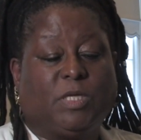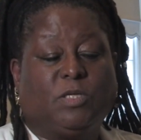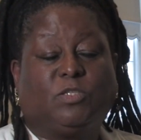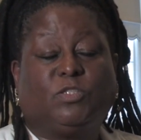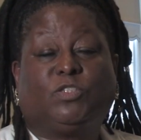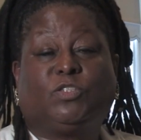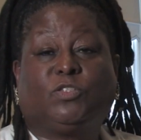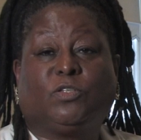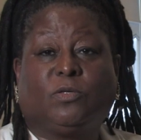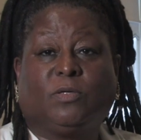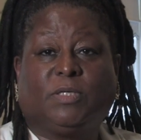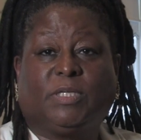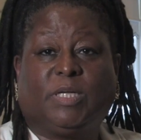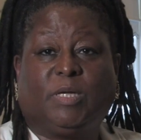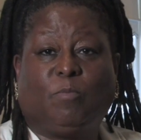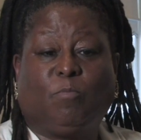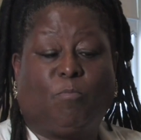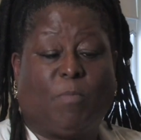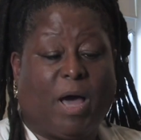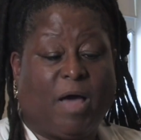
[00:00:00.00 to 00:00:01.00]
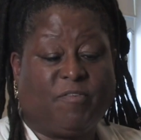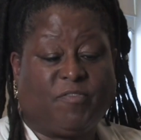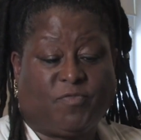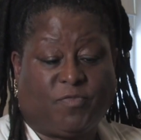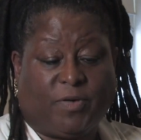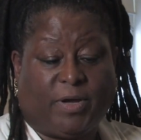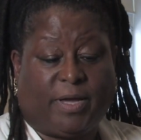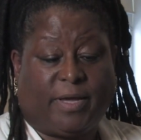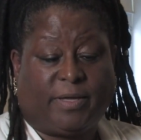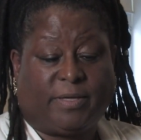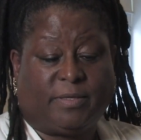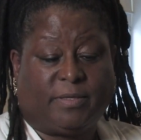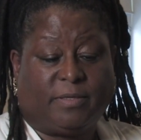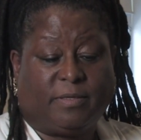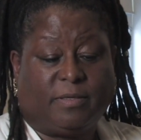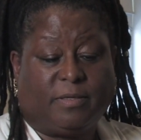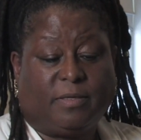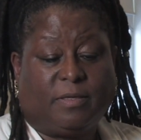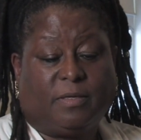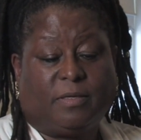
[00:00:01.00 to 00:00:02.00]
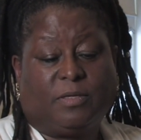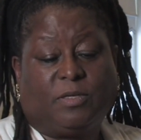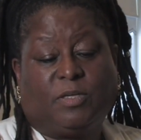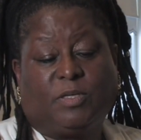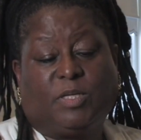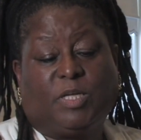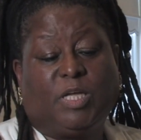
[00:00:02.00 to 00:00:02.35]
Surely my friend could